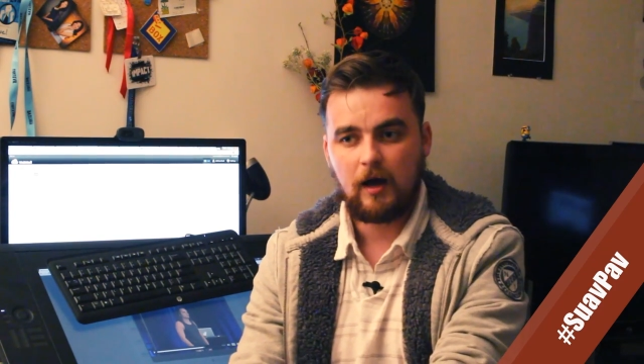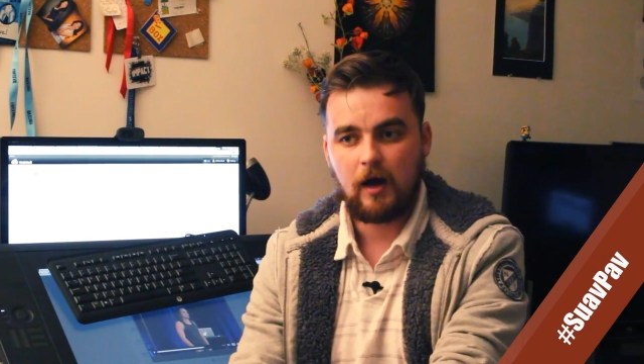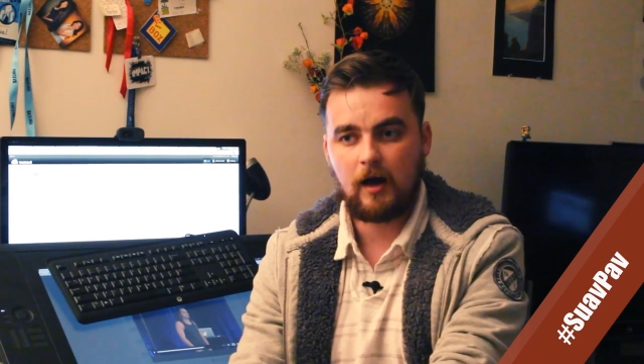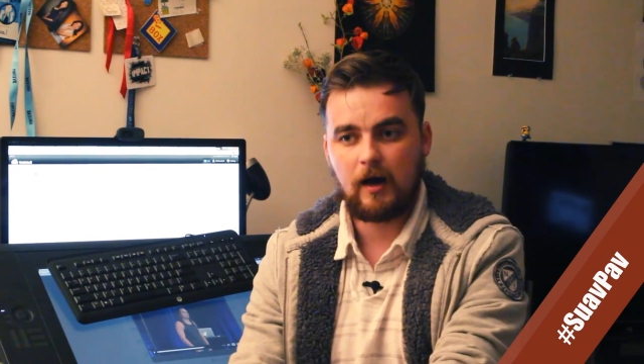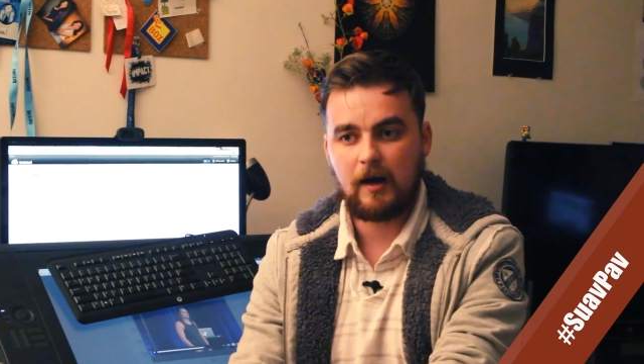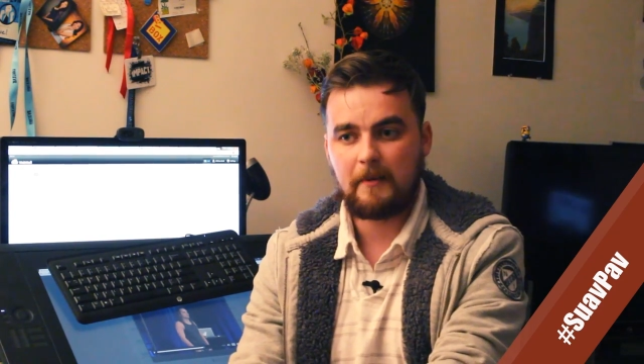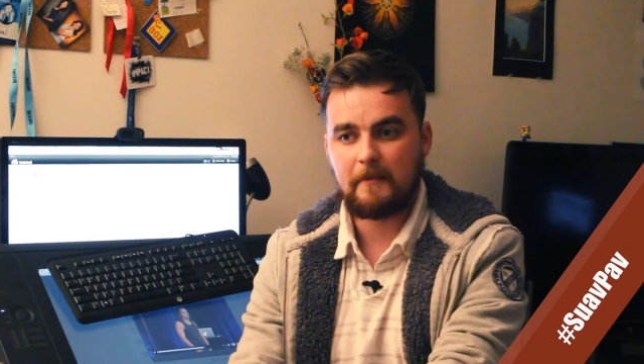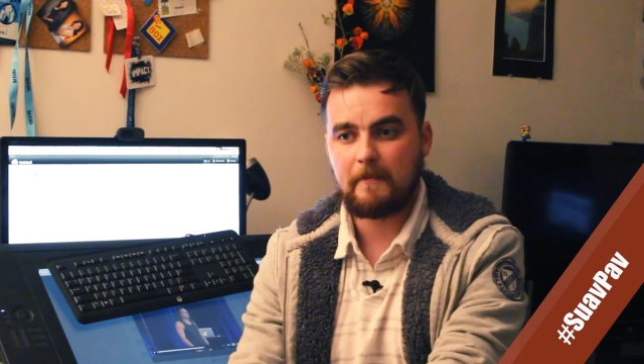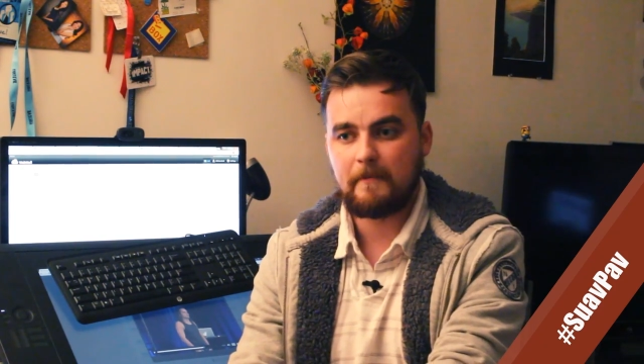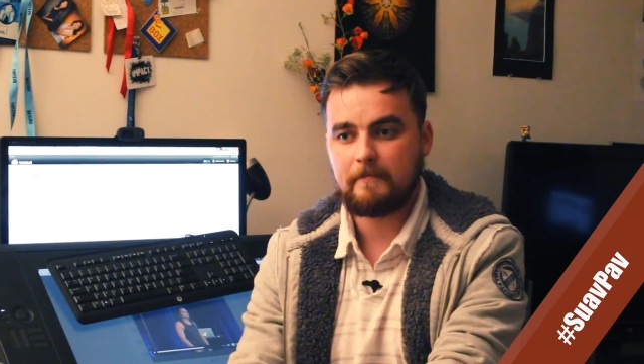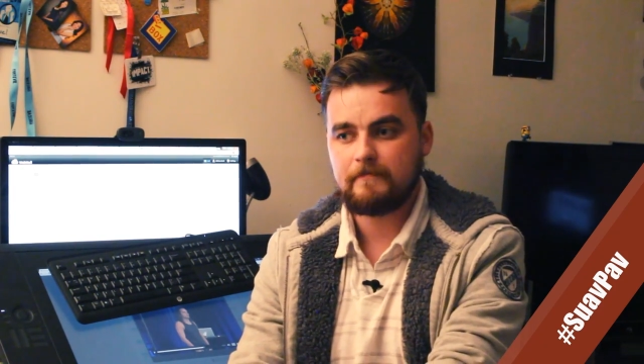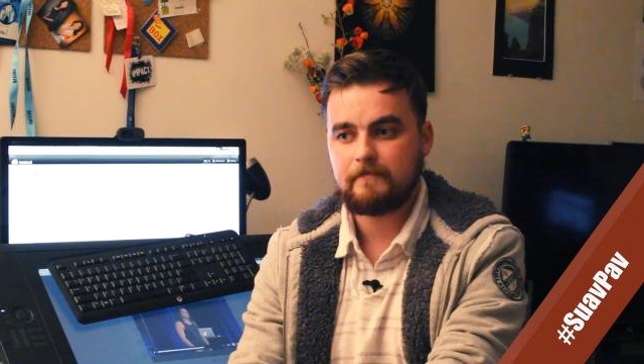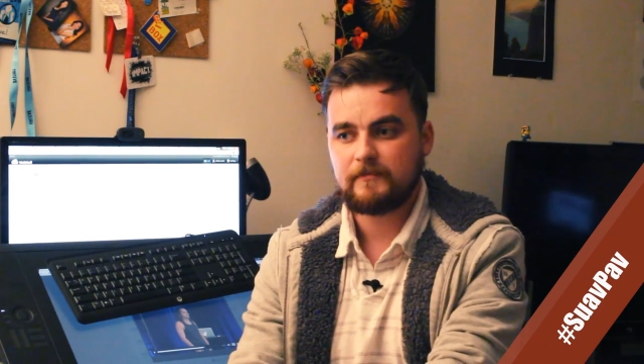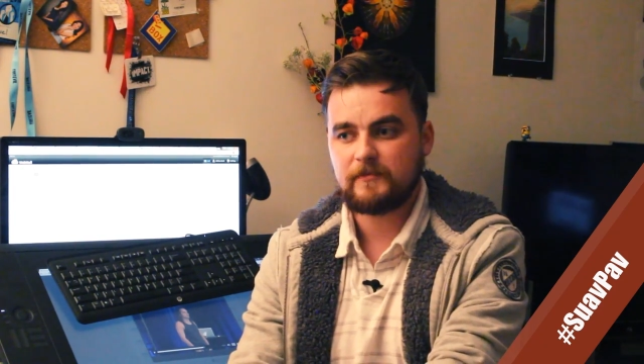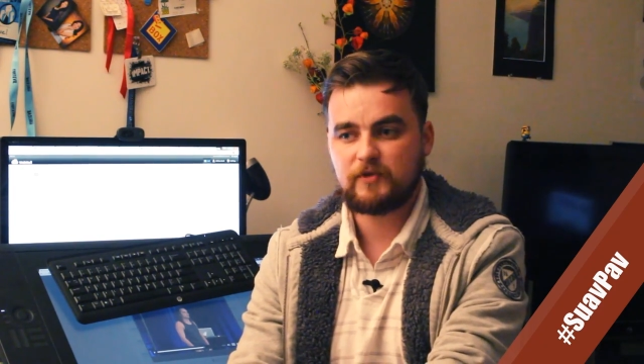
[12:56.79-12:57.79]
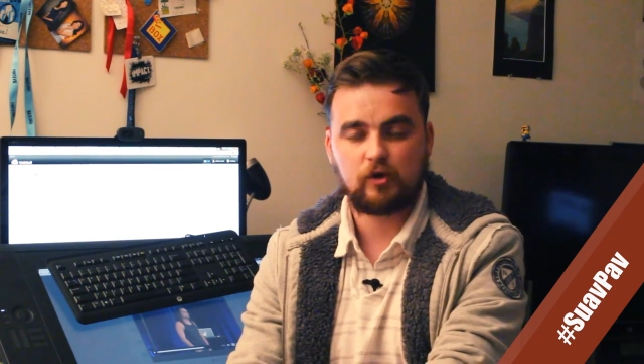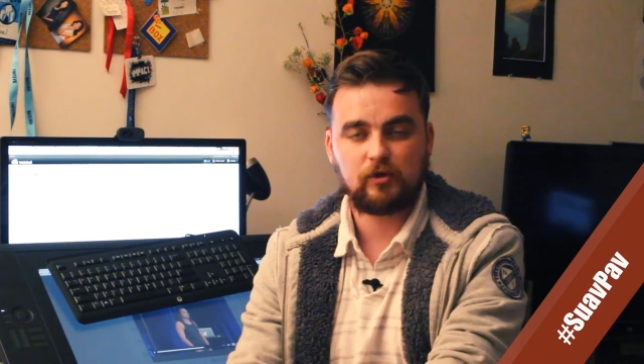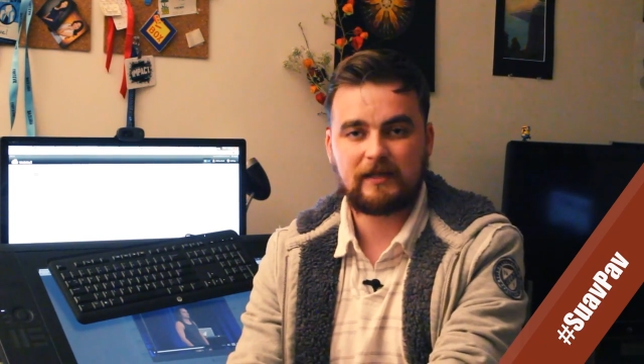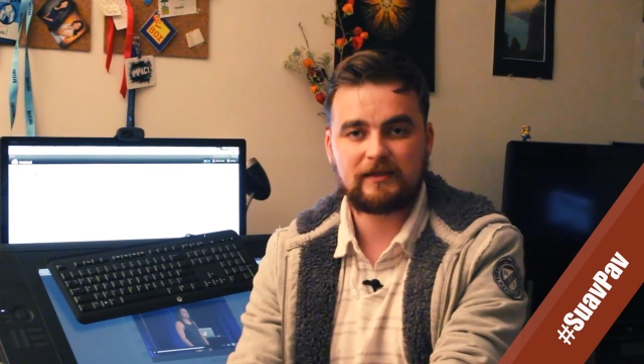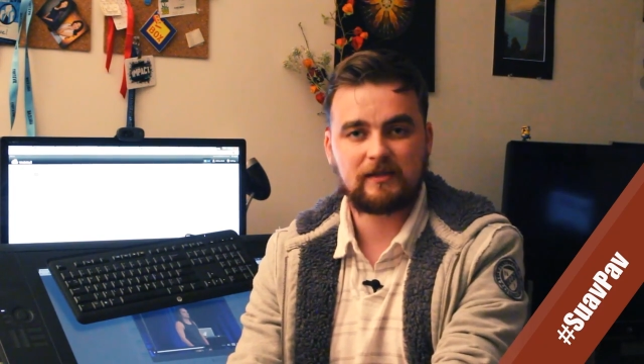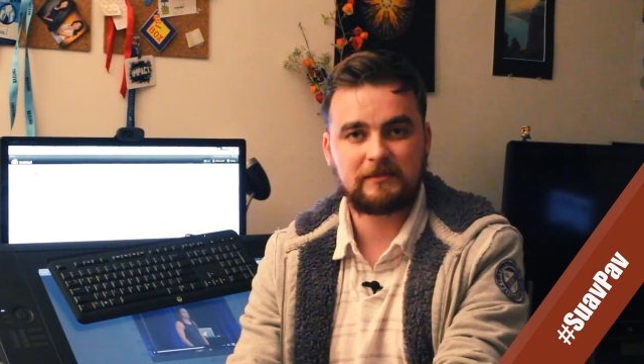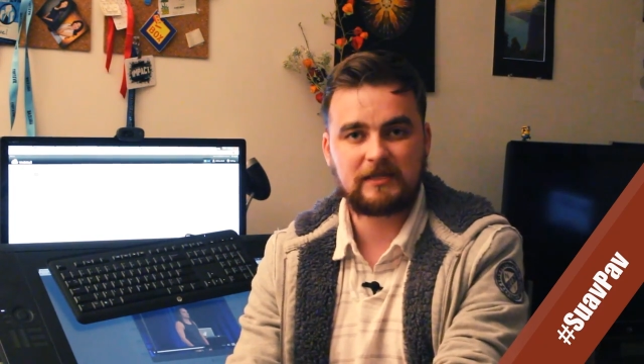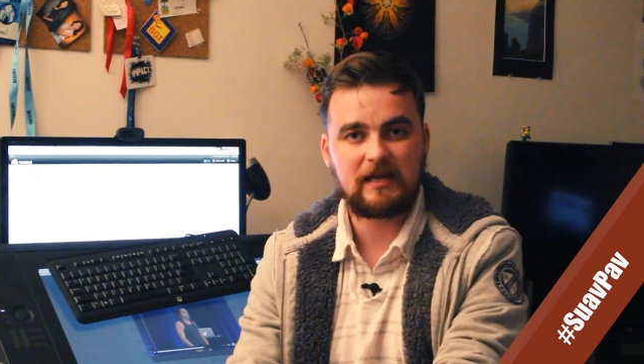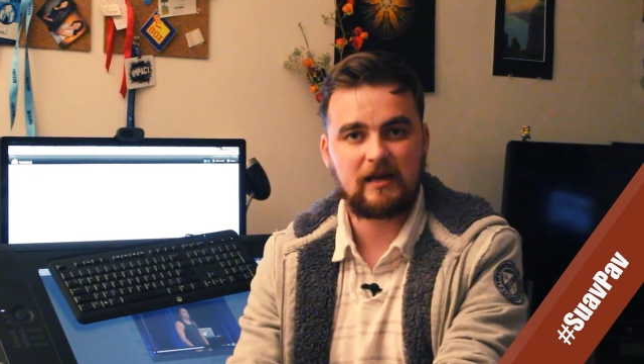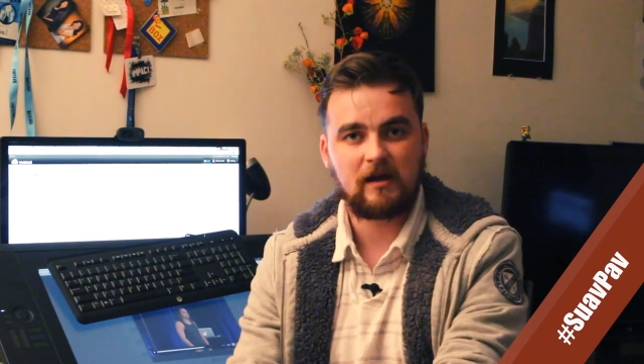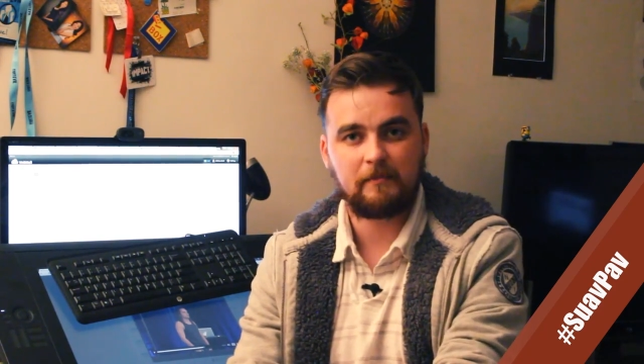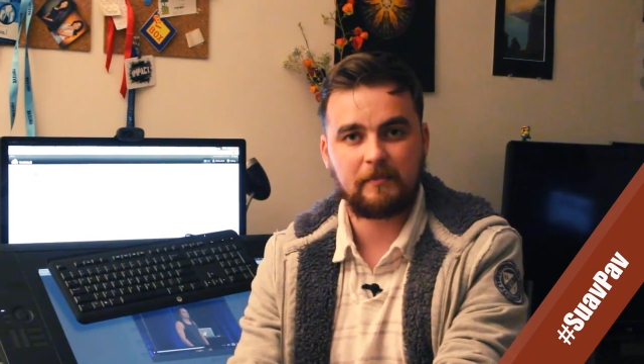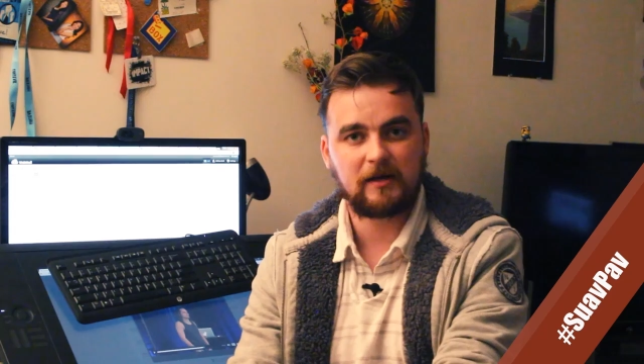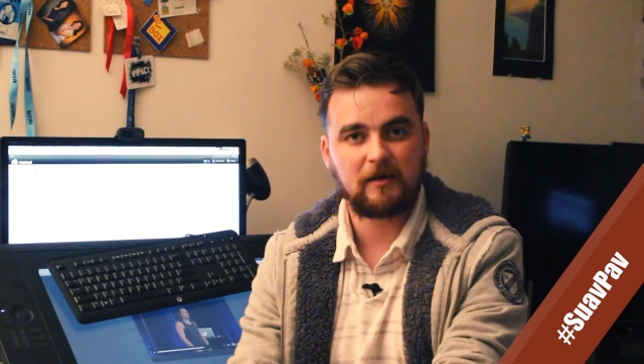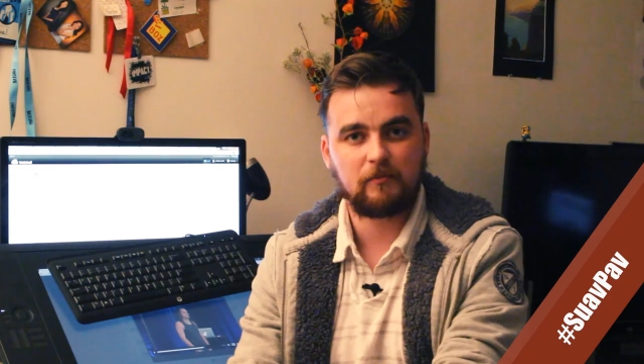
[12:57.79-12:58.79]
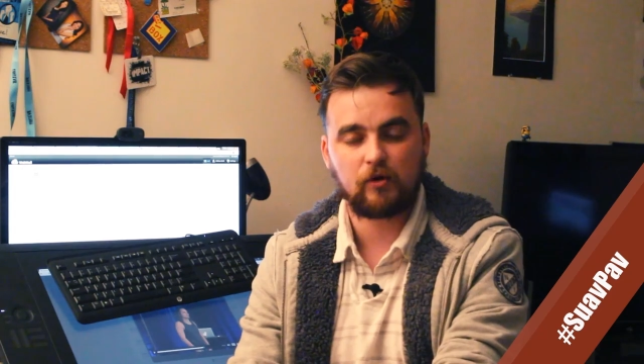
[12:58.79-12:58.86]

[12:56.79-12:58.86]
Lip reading: don't let them take up any